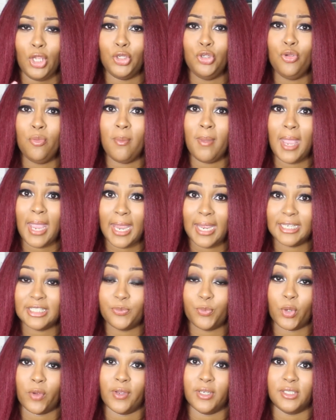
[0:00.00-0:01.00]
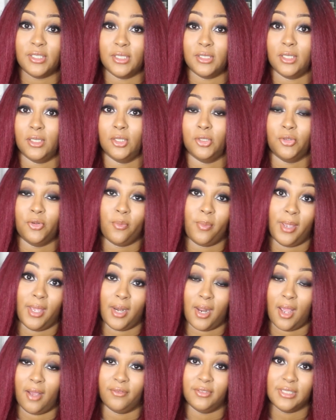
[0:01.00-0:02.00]
you may experience just a little
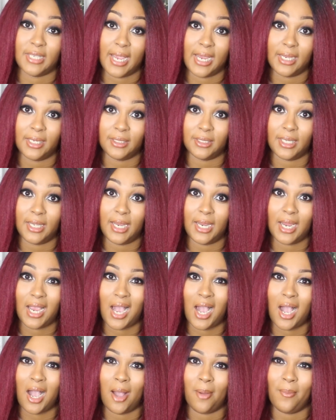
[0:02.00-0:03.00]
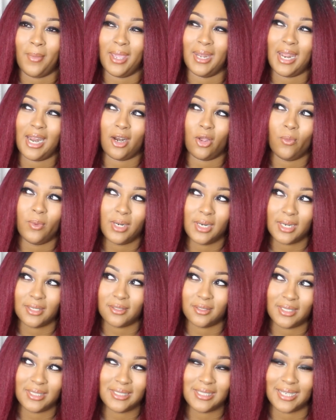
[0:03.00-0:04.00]
bit of tangling. Um, and I don't want to
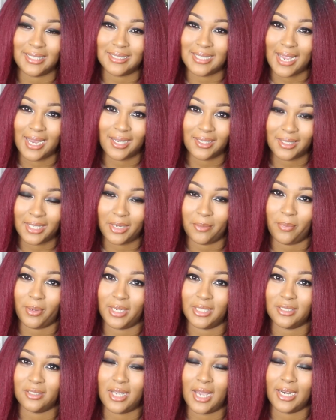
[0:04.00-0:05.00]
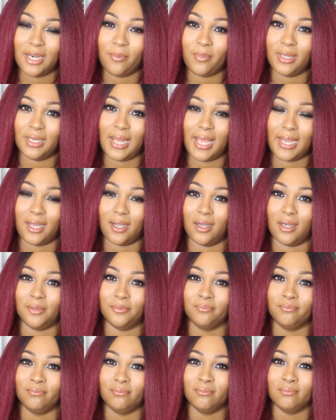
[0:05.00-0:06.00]
necessarily say tangling, but it's kind of be like
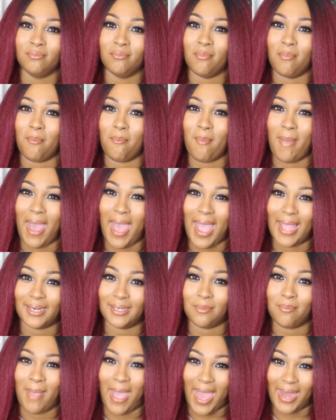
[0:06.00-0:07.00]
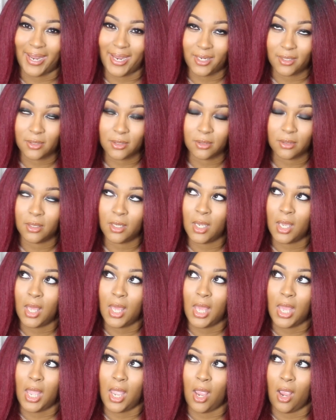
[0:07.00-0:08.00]
a mat, matted
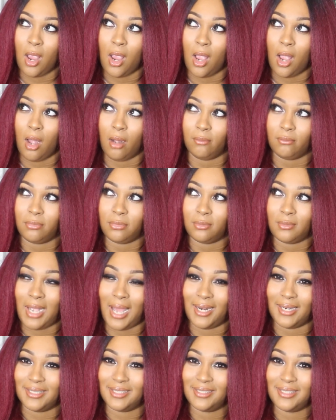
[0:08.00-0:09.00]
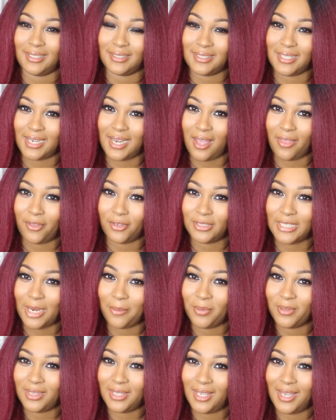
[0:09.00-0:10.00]
kind of stick together
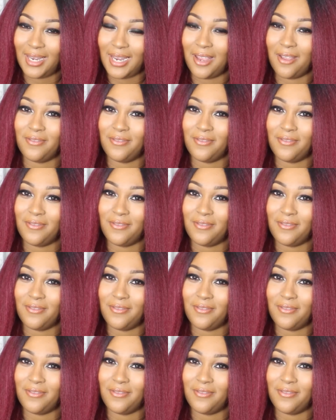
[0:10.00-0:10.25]
type of thing